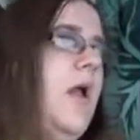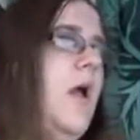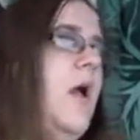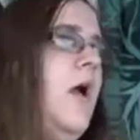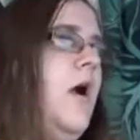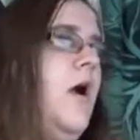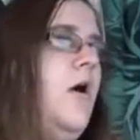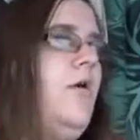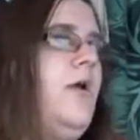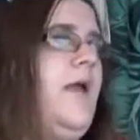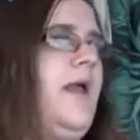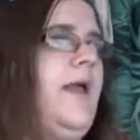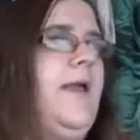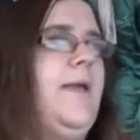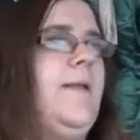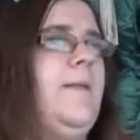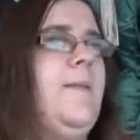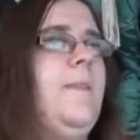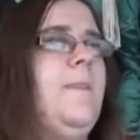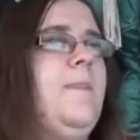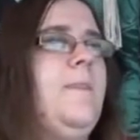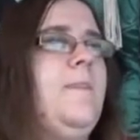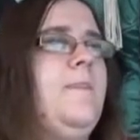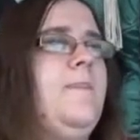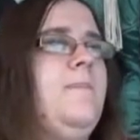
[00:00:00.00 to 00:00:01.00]
Okay.
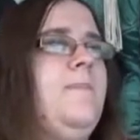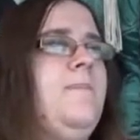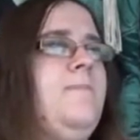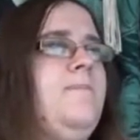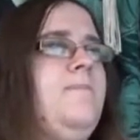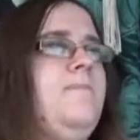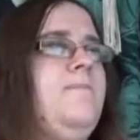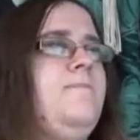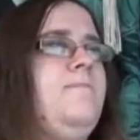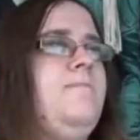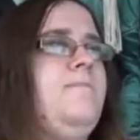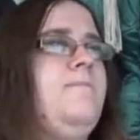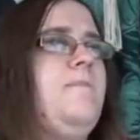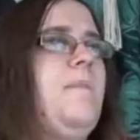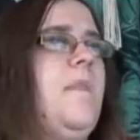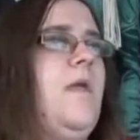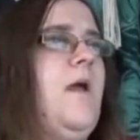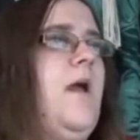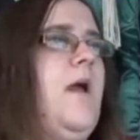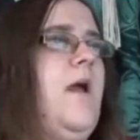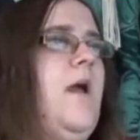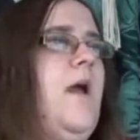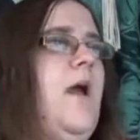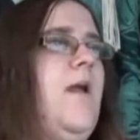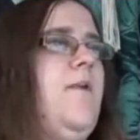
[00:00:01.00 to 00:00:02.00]

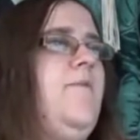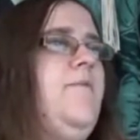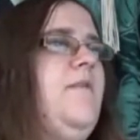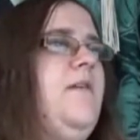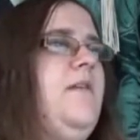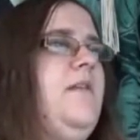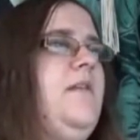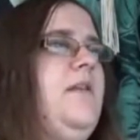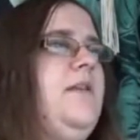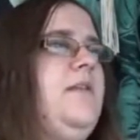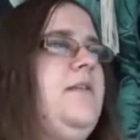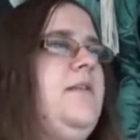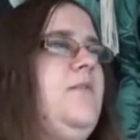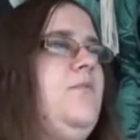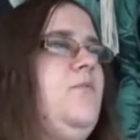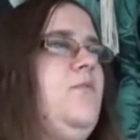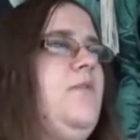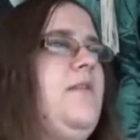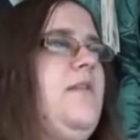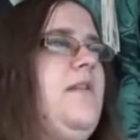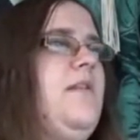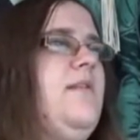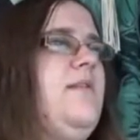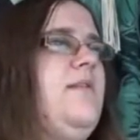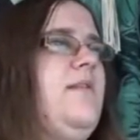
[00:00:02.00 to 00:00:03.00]
I feel like there
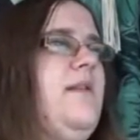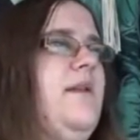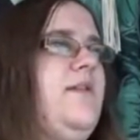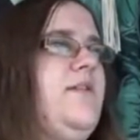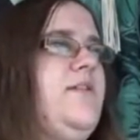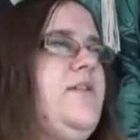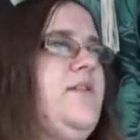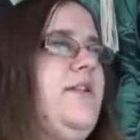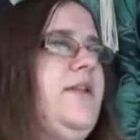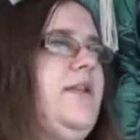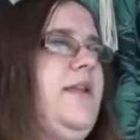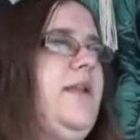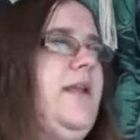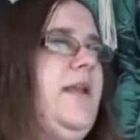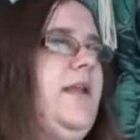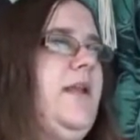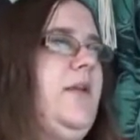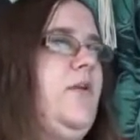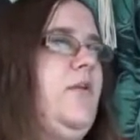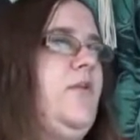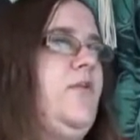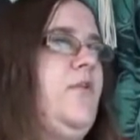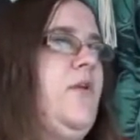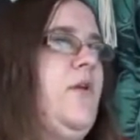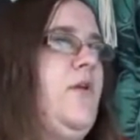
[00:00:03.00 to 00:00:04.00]
was a section
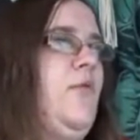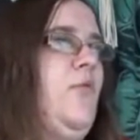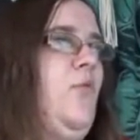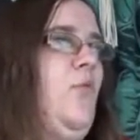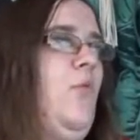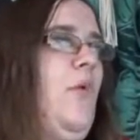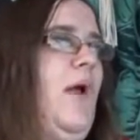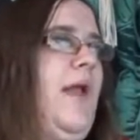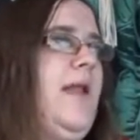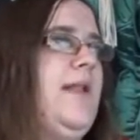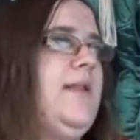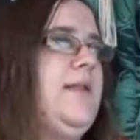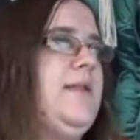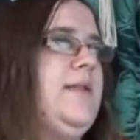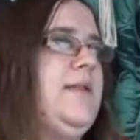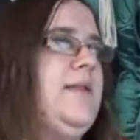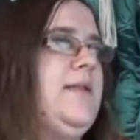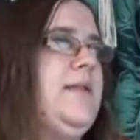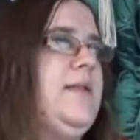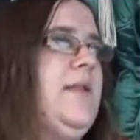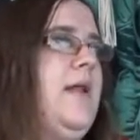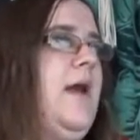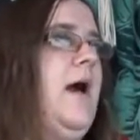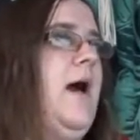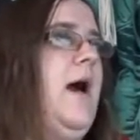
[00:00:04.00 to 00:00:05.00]
here that
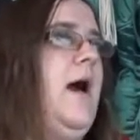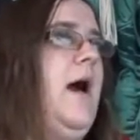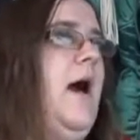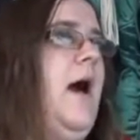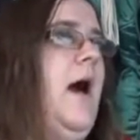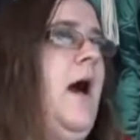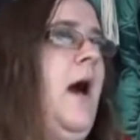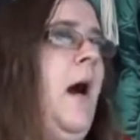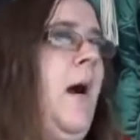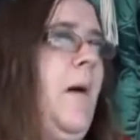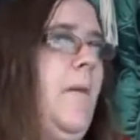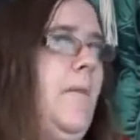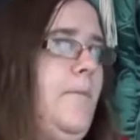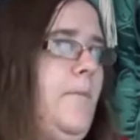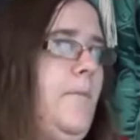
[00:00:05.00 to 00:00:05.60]
went up,